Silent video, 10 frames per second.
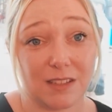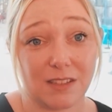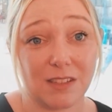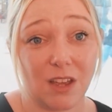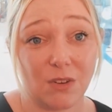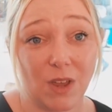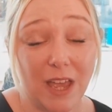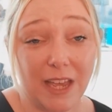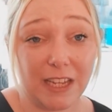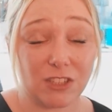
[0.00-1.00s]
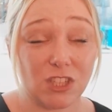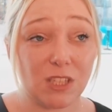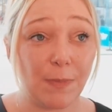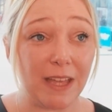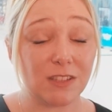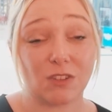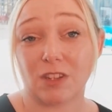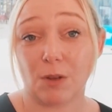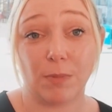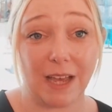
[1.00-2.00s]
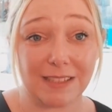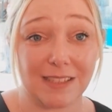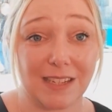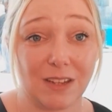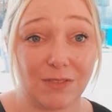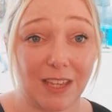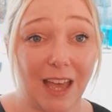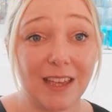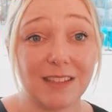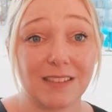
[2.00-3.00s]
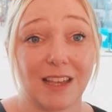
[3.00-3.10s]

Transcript: So it just depends on the complexity of the case.